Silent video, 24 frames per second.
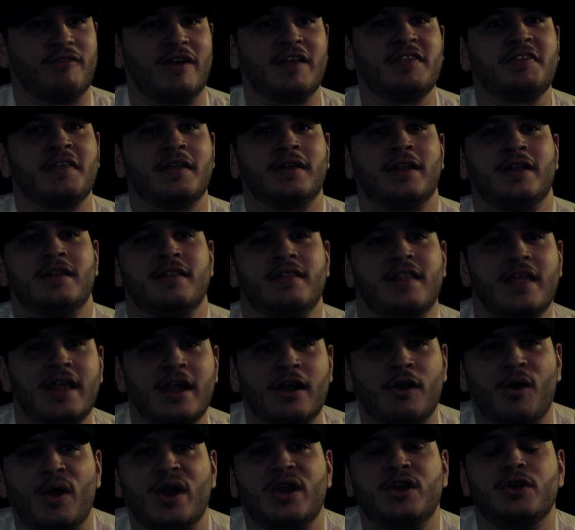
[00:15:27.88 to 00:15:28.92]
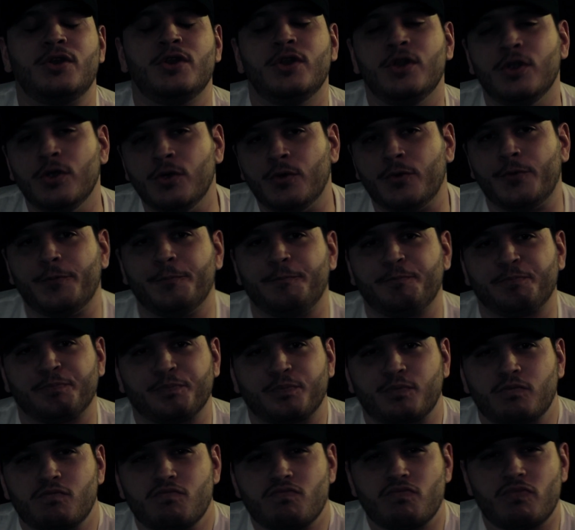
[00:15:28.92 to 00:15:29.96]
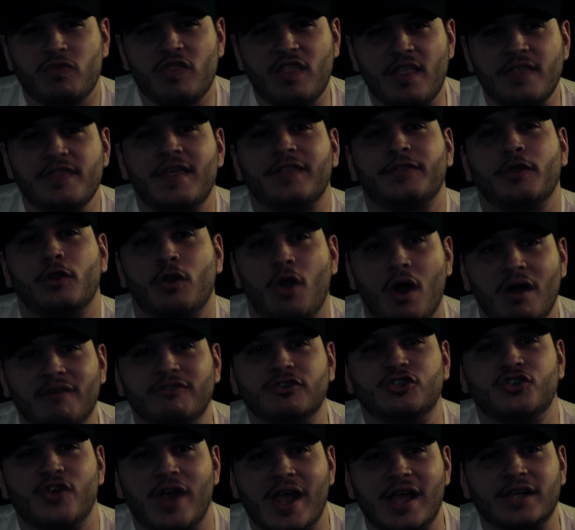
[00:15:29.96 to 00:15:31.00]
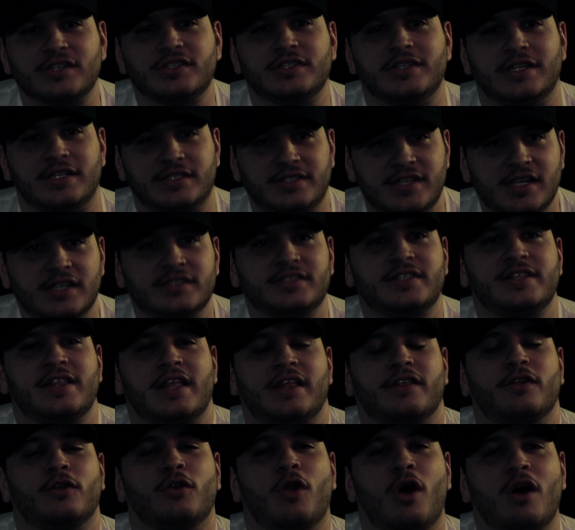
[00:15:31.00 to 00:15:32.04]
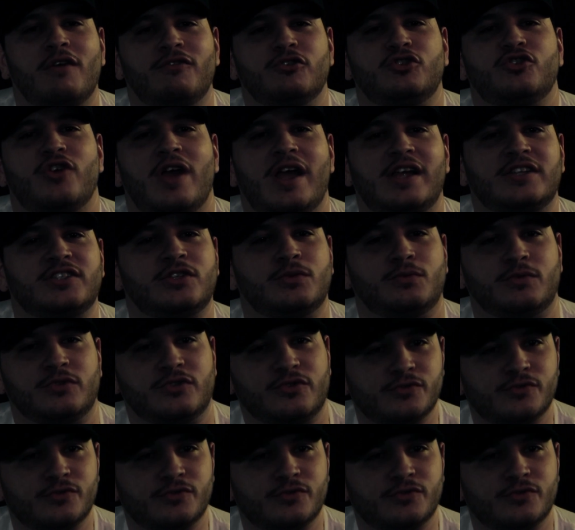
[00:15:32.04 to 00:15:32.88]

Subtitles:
right then and there, I knew that the law of attraction exists and that the law of attraction